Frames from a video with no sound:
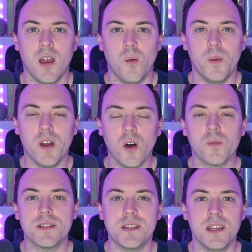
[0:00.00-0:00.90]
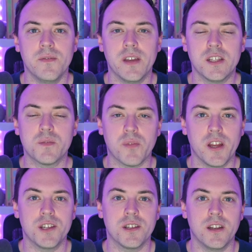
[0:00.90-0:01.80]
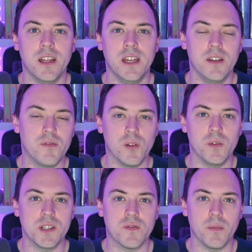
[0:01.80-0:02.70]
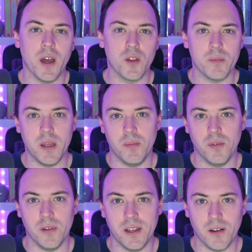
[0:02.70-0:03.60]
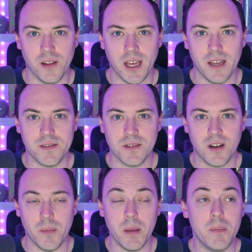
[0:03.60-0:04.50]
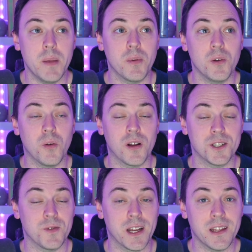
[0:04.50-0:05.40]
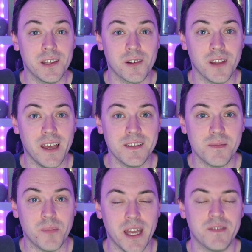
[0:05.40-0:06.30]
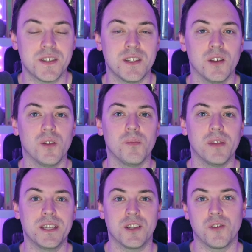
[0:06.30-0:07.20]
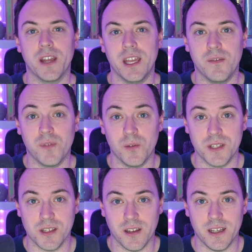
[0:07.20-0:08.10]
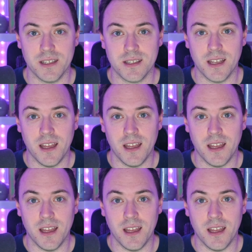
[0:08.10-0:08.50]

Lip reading: We all receive inspiration and influence from other people in our lives, or maybe people who aren't directly in our lives, but have still placed a great influence on us.